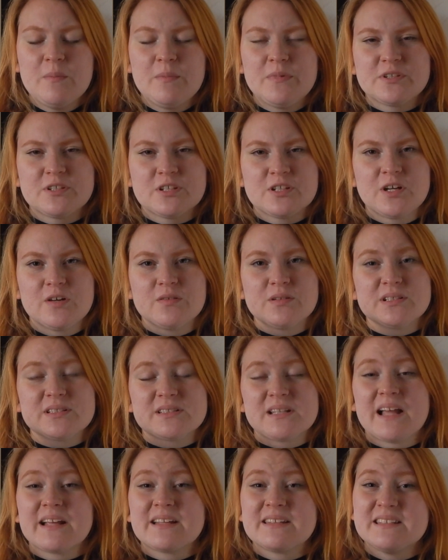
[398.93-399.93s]
but you know,
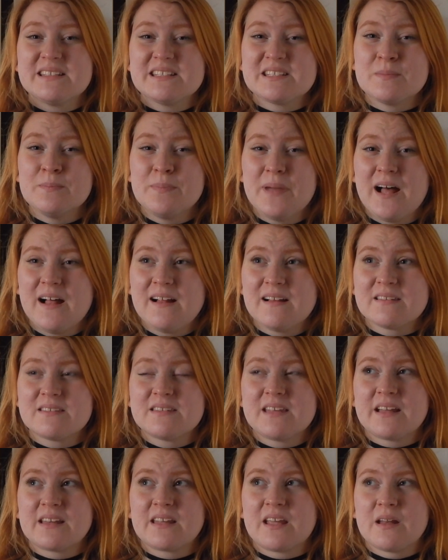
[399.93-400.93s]
there's like these
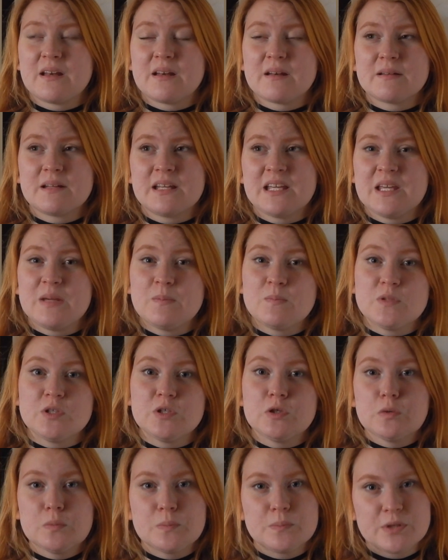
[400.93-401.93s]
belts that can keep
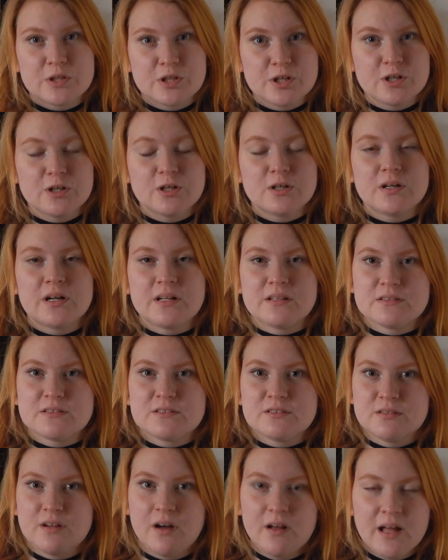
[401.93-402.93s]
you pure and
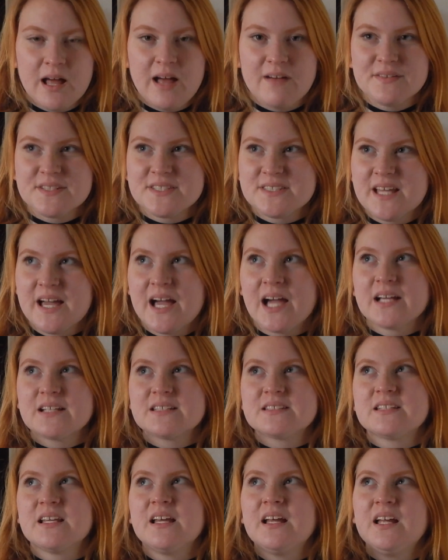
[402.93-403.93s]
to not have
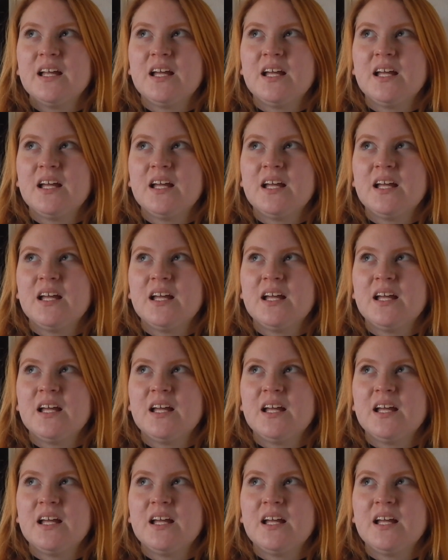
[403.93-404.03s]
sex,